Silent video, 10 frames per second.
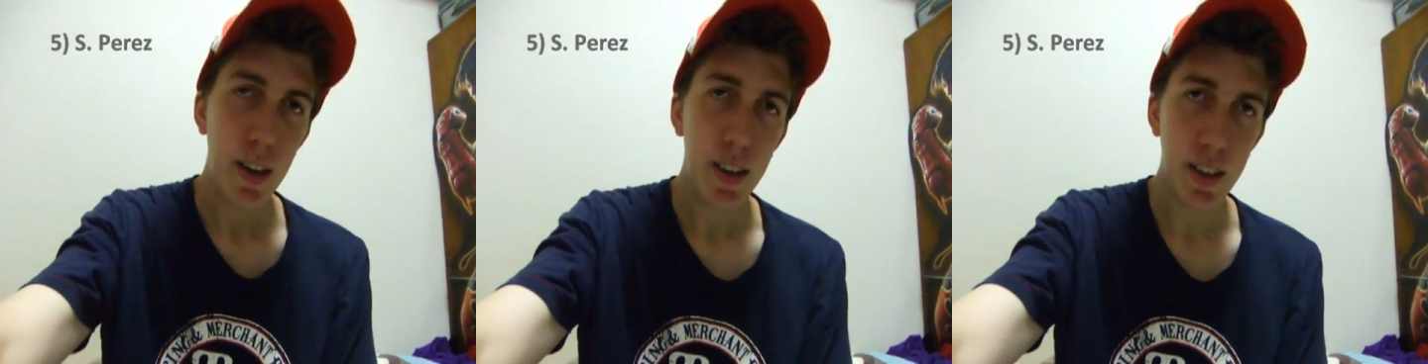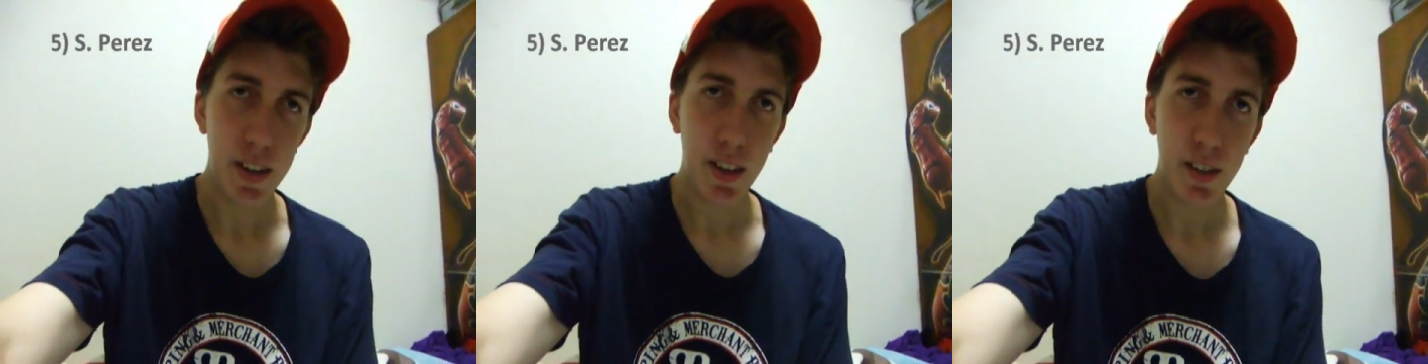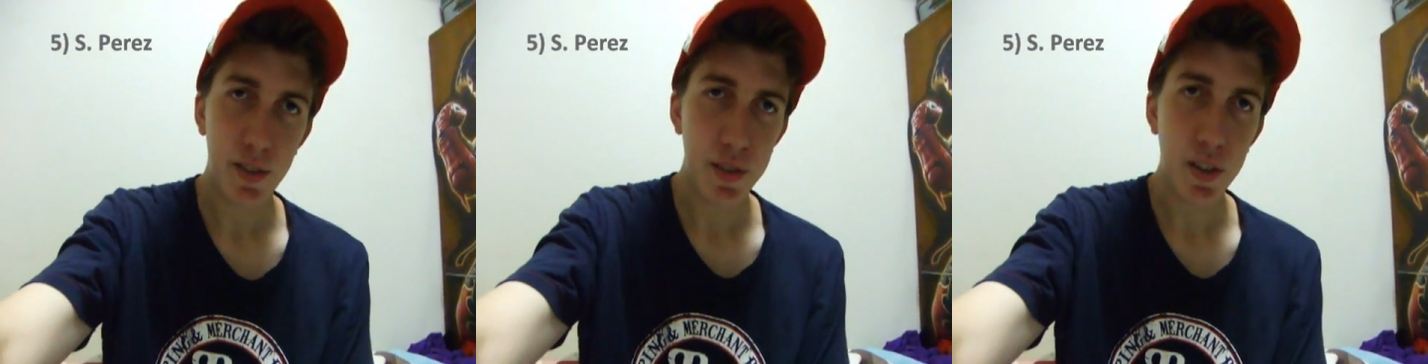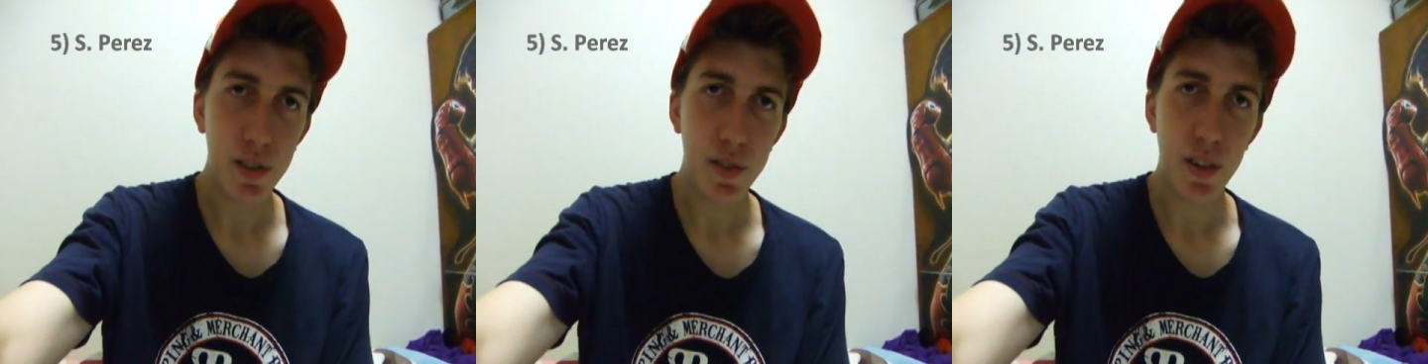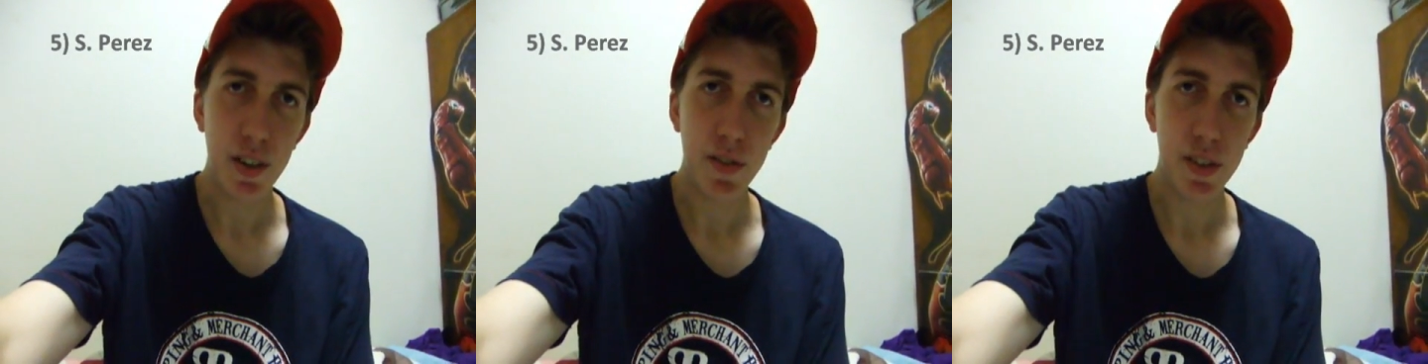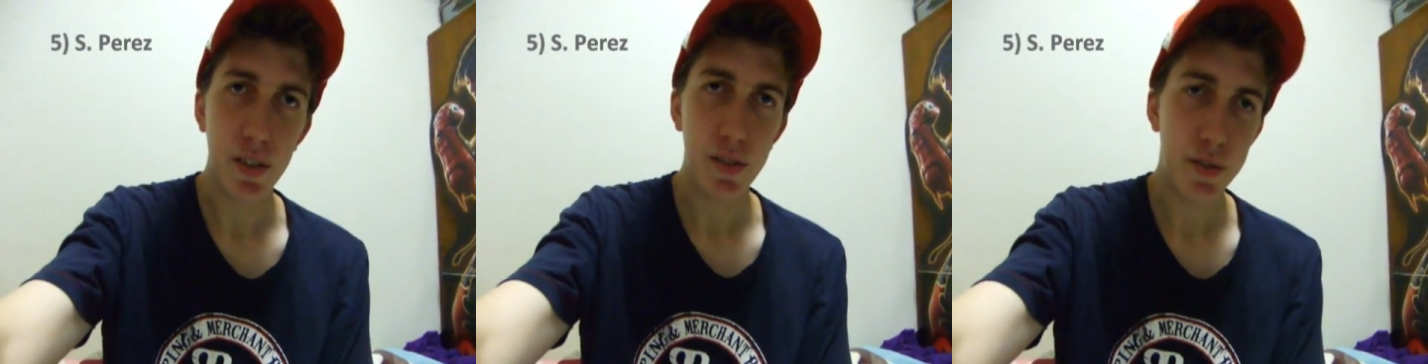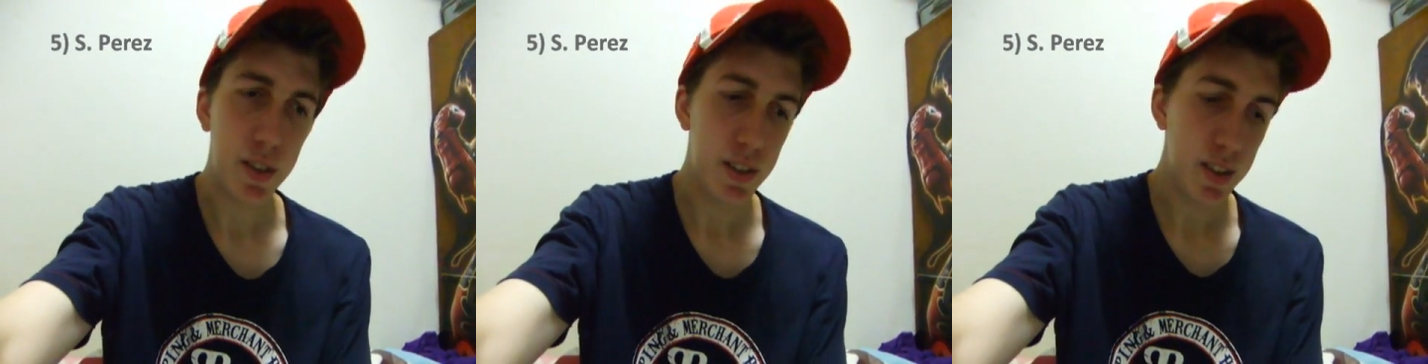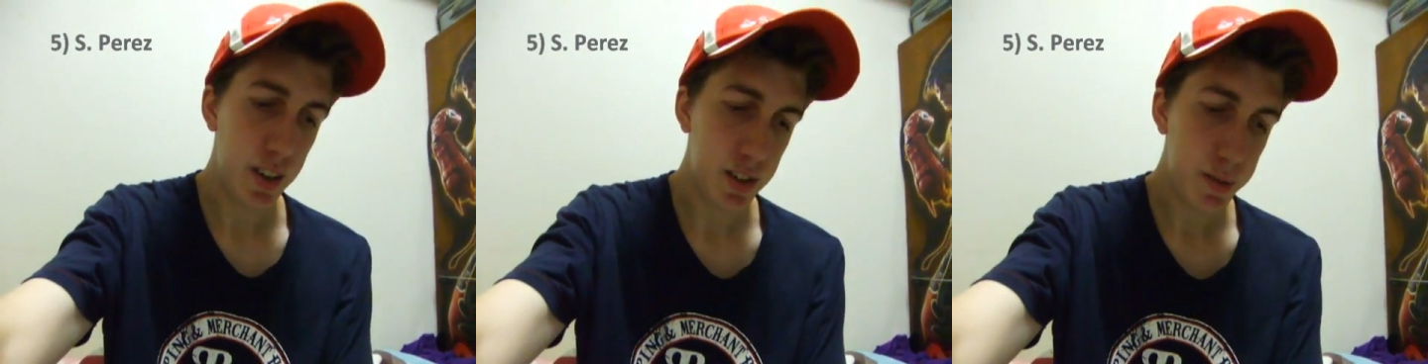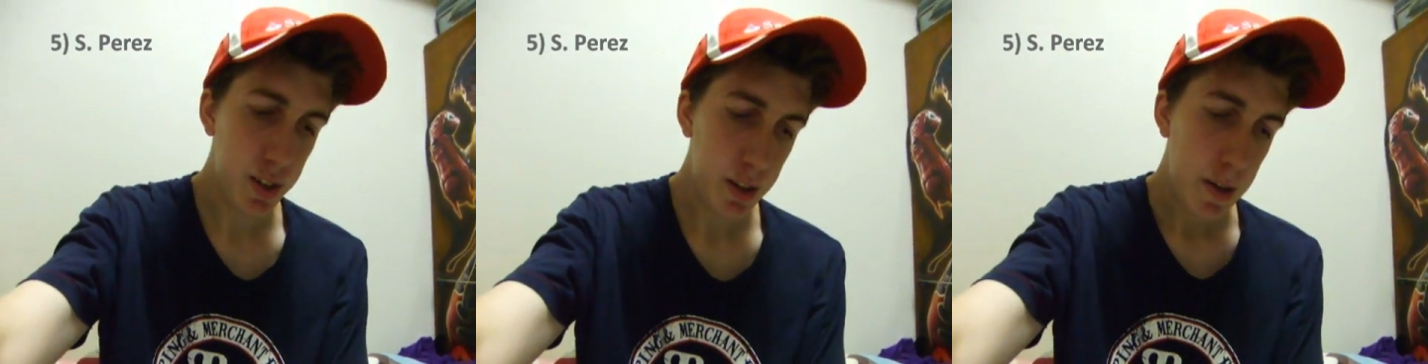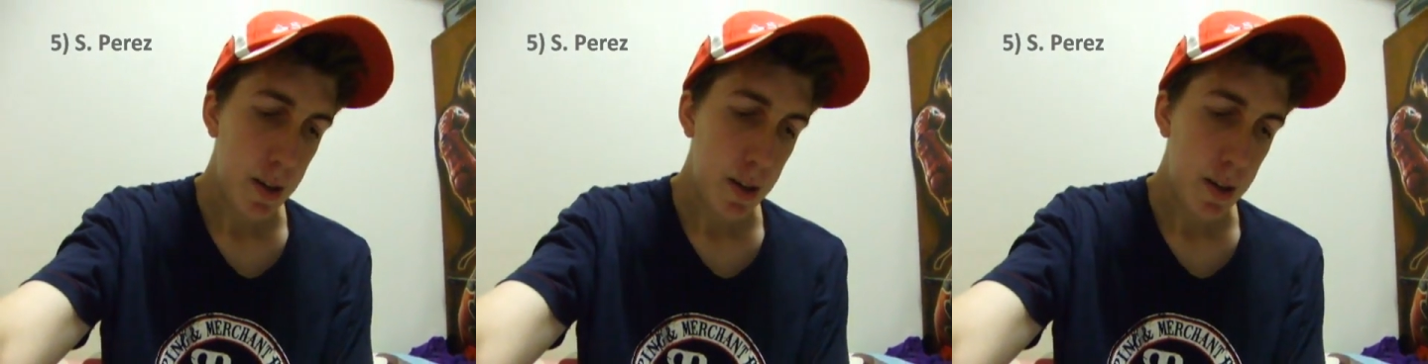He's had a strong string of results recently as well.